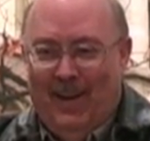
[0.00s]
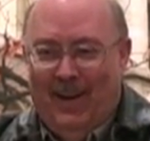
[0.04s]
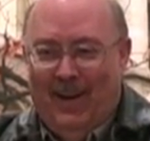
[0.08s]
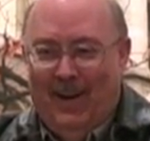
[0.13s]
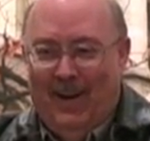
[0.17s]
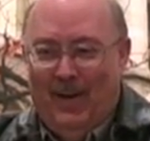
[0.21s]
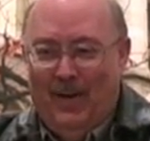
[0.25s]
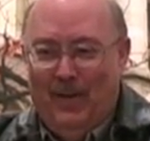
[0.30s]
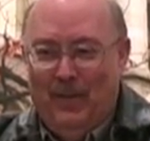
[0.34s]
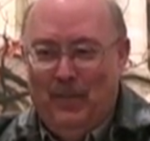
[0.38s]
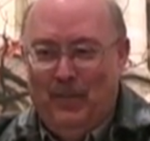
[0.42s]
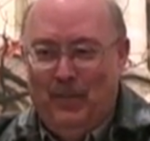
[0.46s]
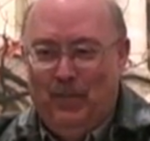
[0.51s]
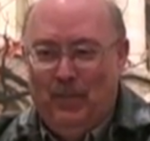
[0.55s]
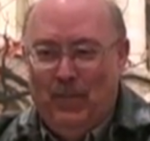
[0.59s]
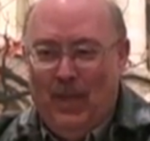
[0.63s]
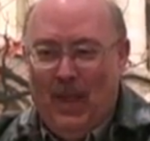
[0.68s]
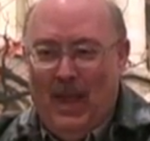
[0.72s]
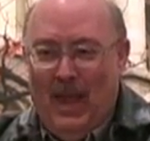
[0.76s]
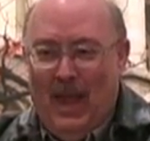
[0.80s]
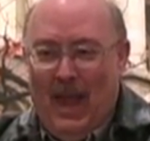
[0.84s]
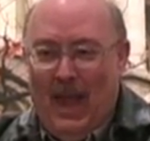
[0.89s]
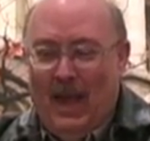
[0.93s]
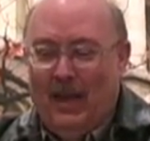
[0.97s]
Um,
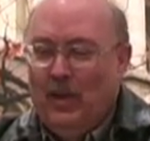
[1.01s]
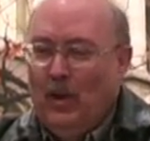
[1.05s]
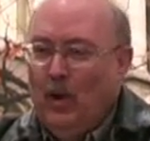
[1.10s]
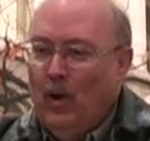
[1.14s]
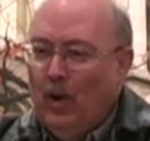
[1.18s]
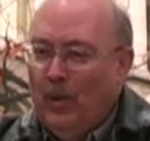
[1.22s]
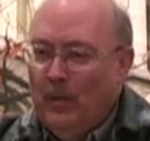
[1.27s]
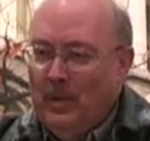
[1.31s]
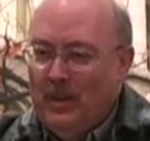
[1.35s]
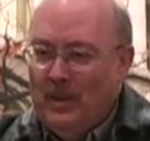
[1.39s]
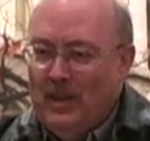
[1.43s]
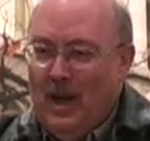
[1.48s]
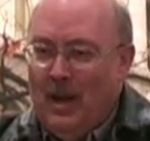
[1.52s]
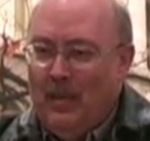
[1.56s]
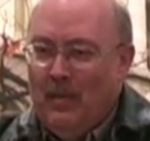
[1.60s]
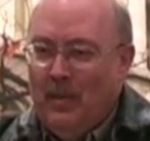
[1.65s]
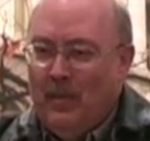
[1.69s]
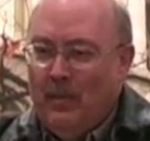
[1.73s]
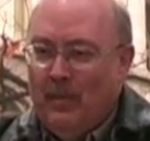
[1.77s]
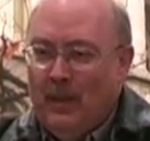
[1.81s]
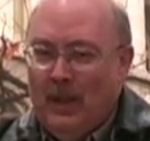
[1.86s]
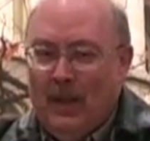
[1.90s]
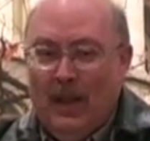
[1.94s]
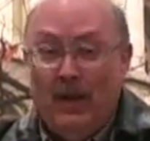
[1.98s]
and the Urim and
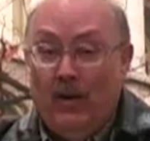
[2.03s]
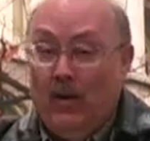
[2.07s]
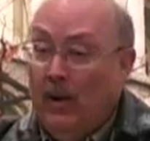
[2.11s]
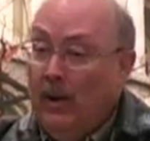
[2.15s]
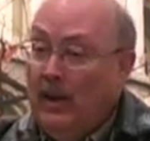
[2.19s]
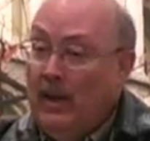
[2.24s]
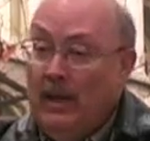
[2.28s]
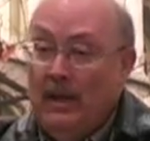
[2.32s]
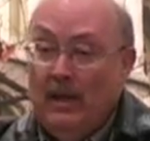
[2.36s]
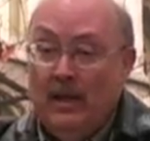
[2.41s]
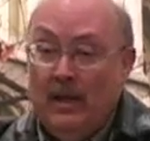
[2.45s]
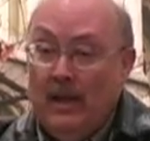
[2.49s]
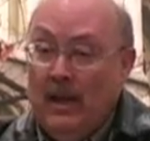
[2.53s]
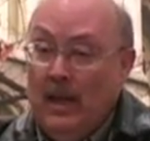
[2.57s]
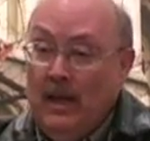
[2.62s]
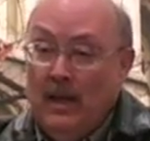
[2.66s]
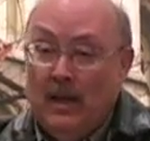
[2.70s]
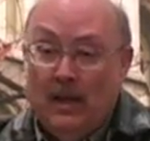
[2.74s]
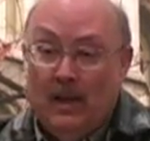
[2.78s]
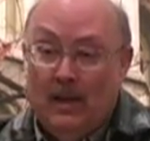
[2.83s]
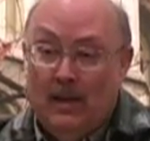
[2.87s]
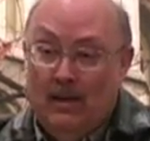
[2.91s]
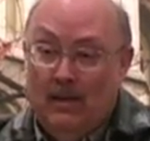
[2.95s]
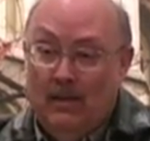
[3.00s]
Thummim. Later on, he didn't
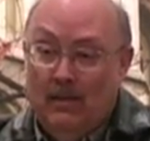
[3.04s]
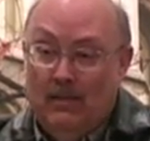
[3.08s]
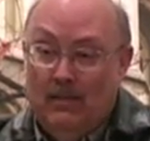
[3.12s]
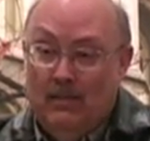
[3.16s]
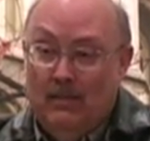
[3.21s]
need it.